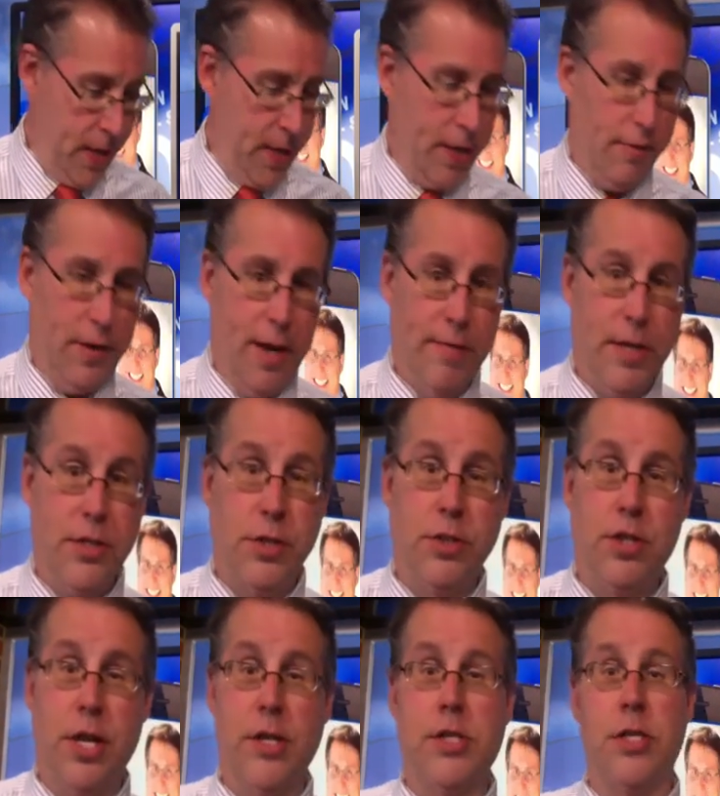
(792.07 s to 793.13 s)
If you have any
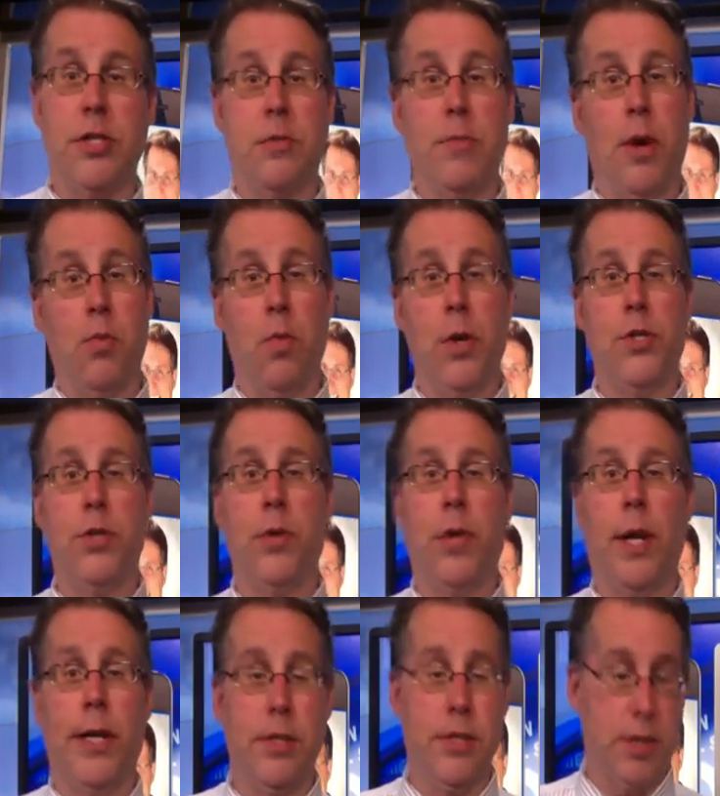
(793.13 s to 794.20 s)
suggestions about what you would
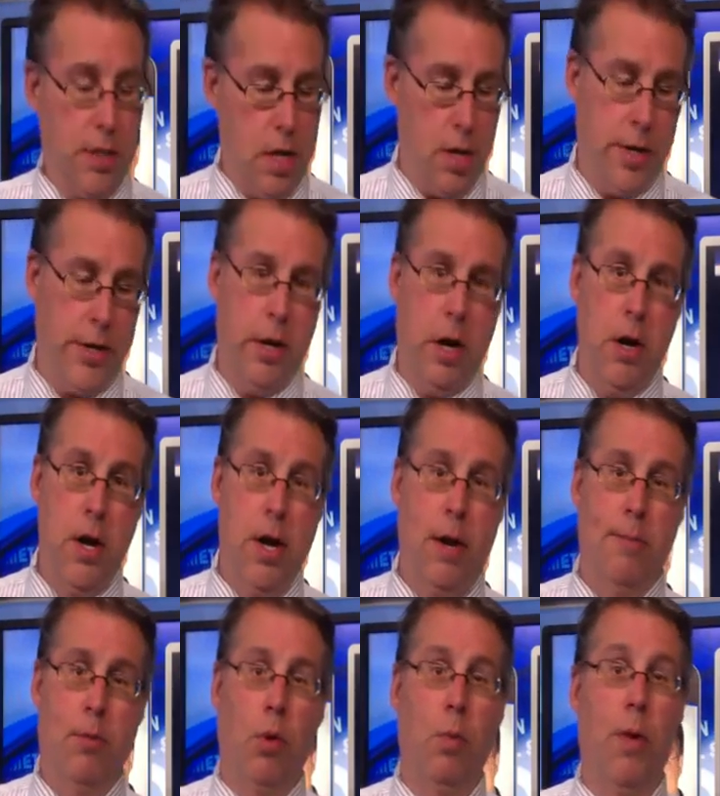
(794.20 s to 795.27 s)
like to see on here,
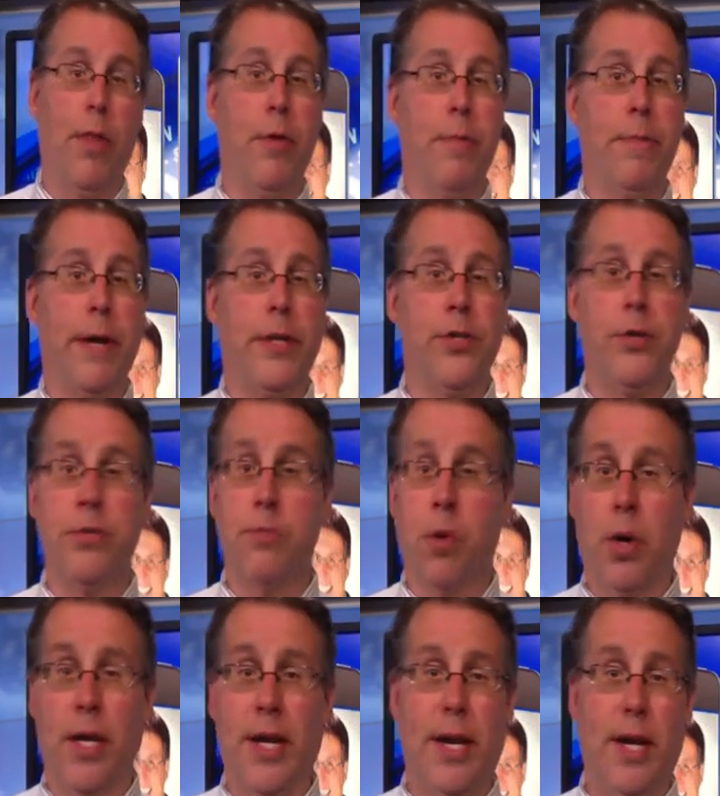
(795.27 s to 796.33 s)
more weather pictures,
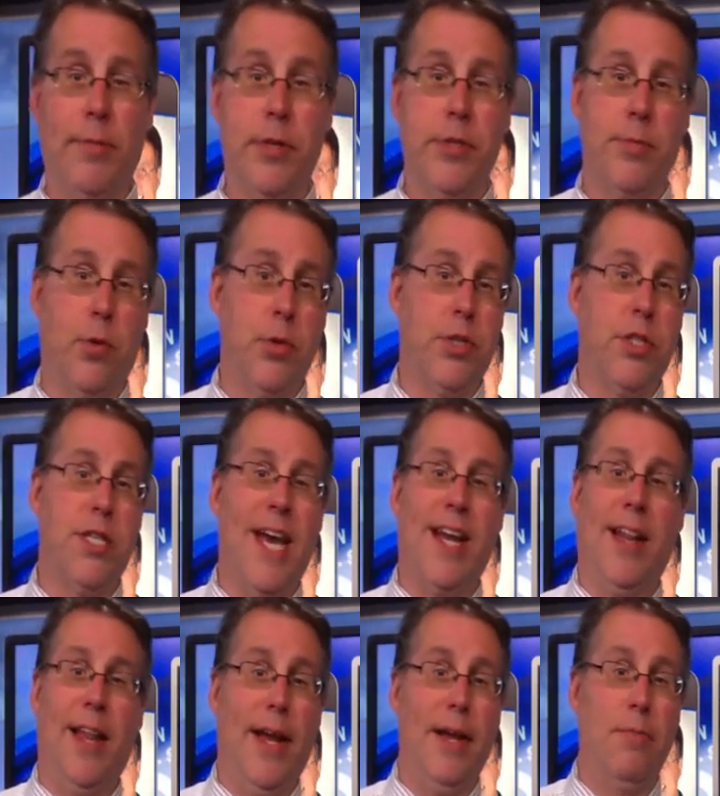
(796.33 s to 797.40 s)
more cameras, more
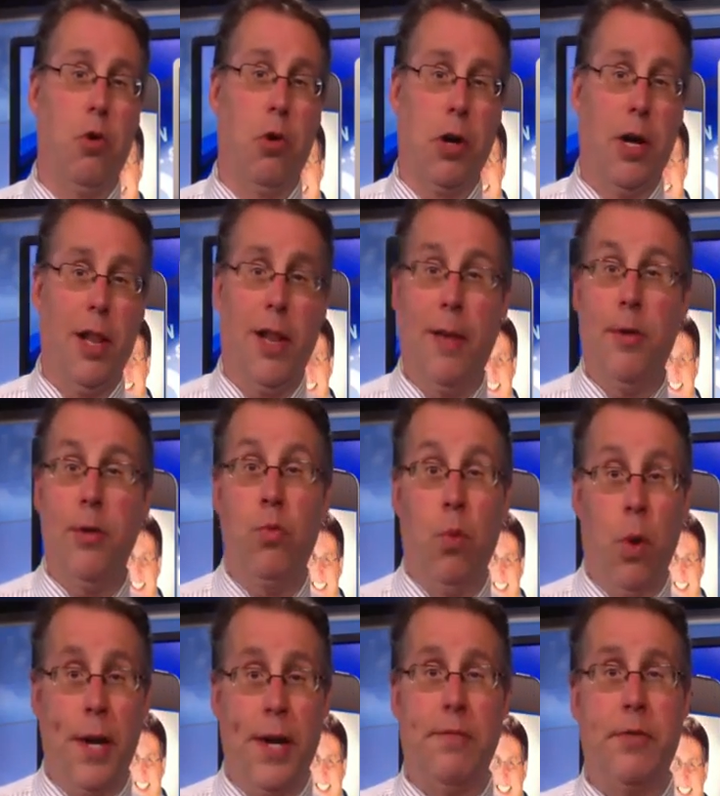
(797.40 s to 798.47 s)
satellite, more climate,
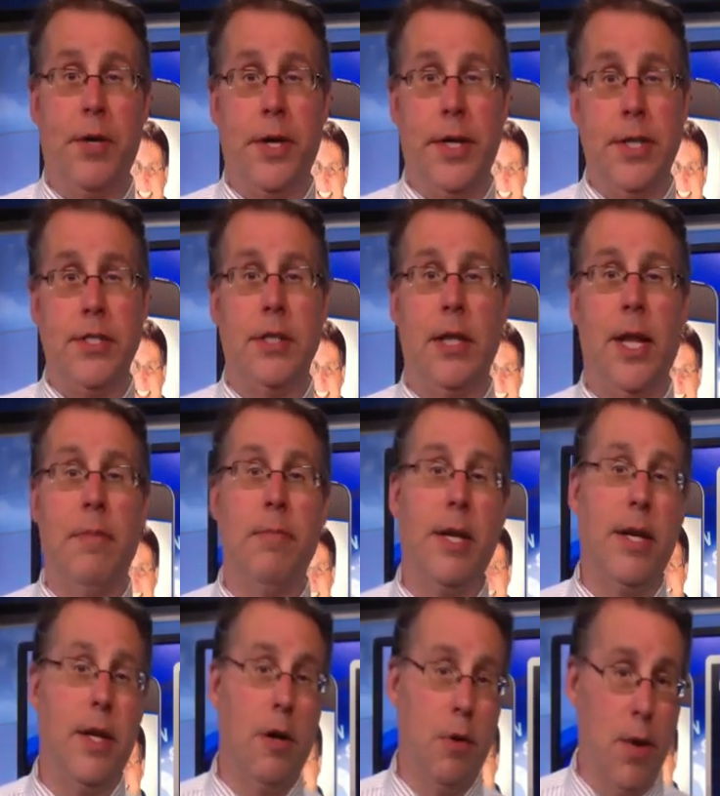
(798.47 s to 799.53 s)
whatever it is, let
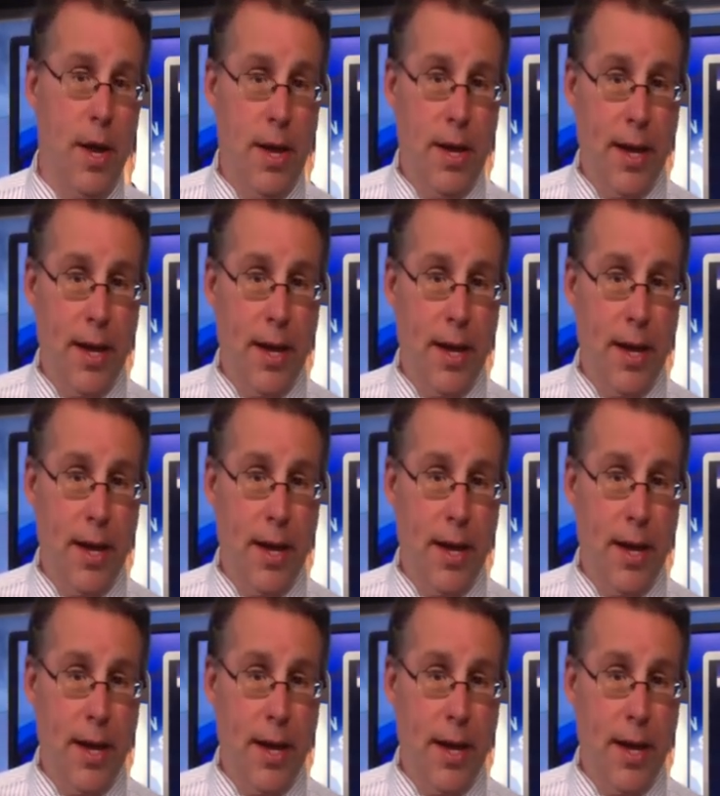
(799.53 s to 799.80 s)
me know.